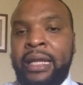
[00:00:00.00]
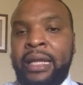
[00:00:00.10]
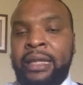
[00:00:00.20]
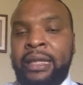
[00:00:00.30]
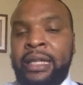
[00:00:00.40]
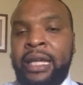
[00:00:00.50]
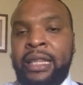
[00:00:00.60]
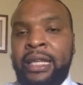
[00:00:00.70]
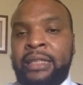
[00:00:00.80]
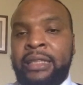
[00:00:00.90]
look at
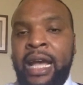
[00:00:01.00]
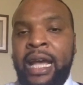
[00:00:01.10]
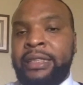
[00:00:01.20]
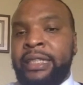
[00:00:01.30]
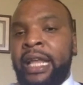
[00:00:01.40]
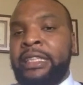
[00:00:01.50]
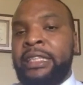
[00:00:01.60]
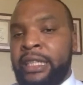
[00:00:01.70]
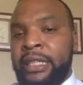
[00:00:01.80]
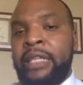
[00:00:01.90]
things as
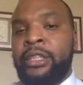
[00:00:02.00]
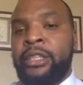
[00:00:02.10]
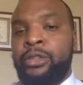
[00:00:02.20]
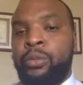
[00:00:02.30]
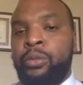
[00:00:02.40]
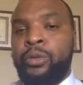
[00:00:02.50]
logically as the normal